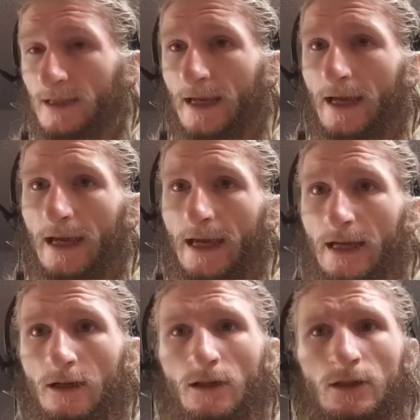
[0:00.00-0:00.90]

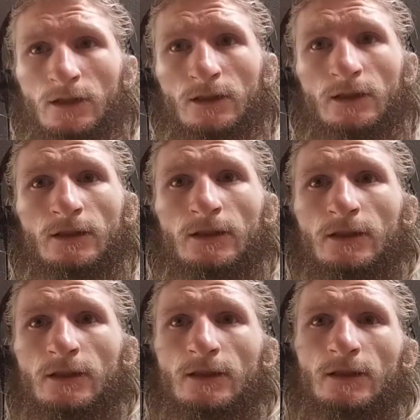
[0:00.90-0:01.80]
And
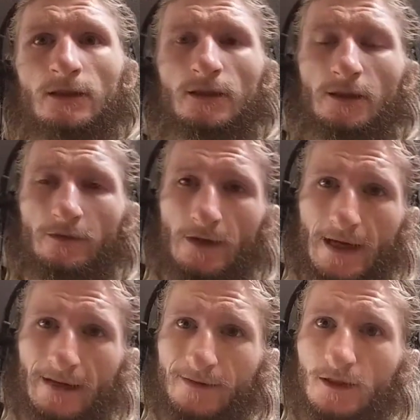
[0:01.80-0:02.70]
if you
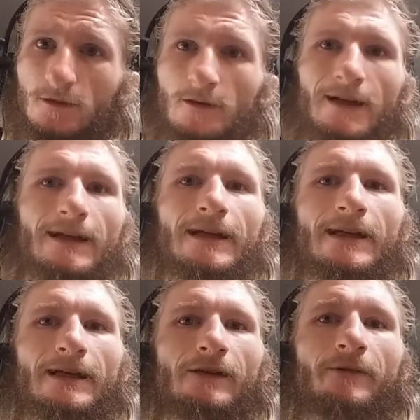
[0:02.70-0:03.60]
haven't already
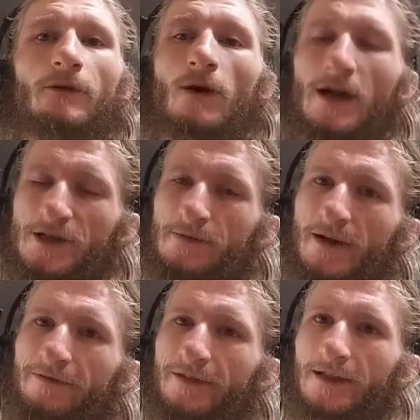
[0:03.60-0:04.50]
and you've been watching
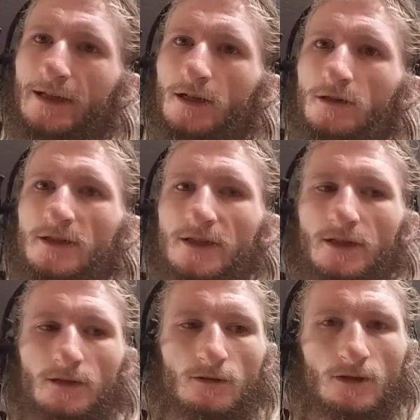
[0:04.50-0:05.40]
my videos
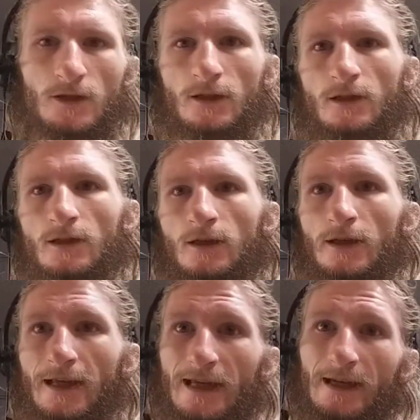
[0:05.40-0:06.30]
and
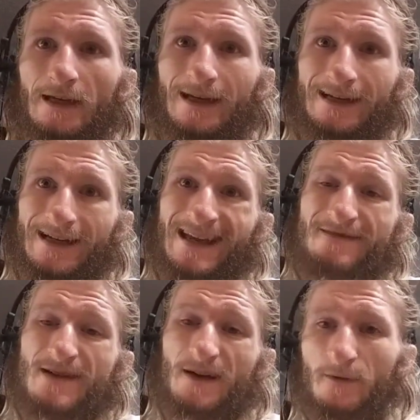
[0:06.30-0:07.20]
you keep
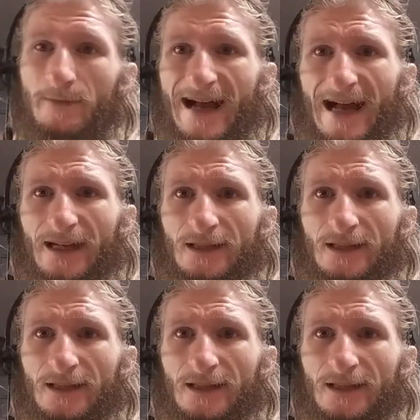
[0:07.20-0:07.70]
coming back,